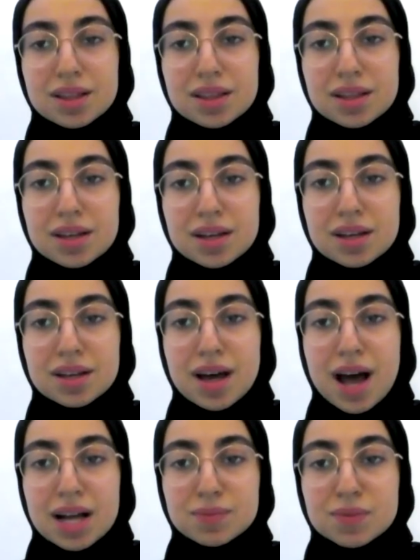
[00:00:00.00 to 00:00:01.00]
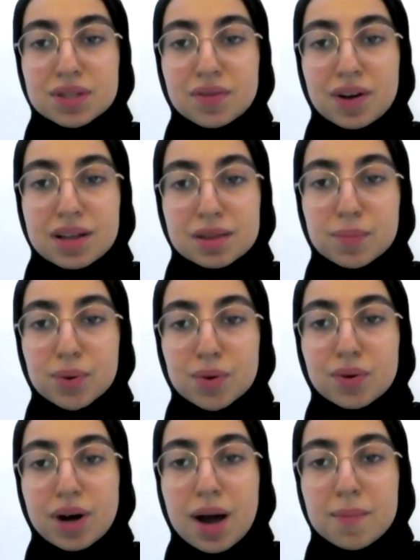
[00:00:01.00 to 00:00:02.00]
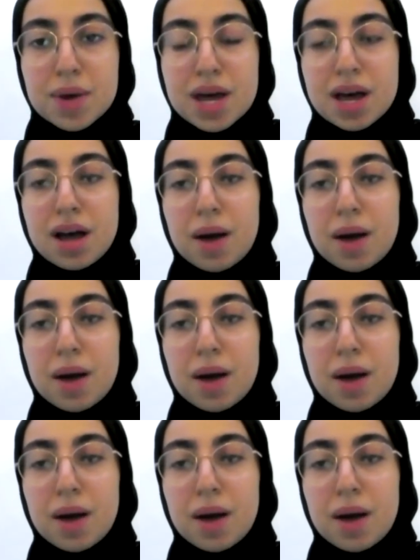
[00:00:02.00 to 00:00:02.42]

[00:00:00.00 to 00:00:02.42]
the atmosphere and the program. I